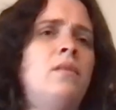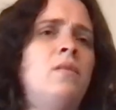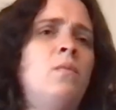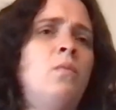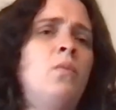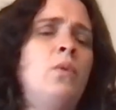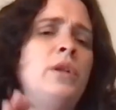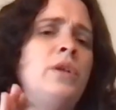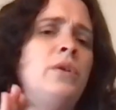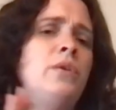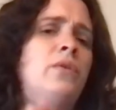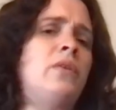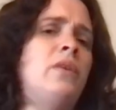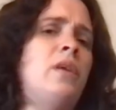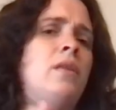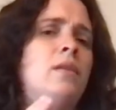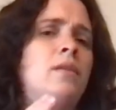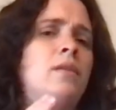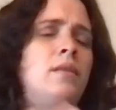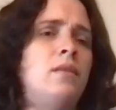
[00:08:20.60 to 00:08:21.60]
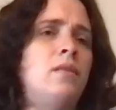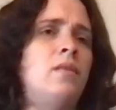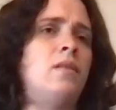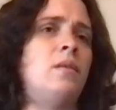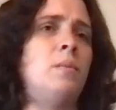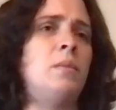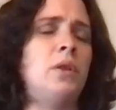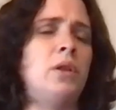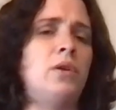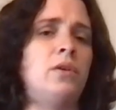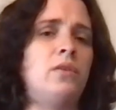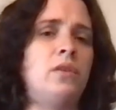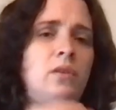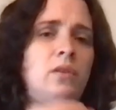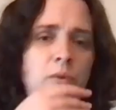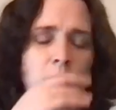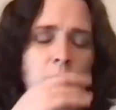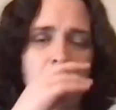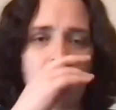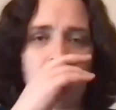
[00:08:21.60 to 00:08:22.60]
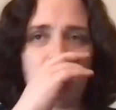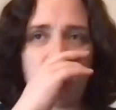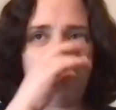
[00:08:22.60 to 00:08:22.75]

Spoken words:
would you say this is similar to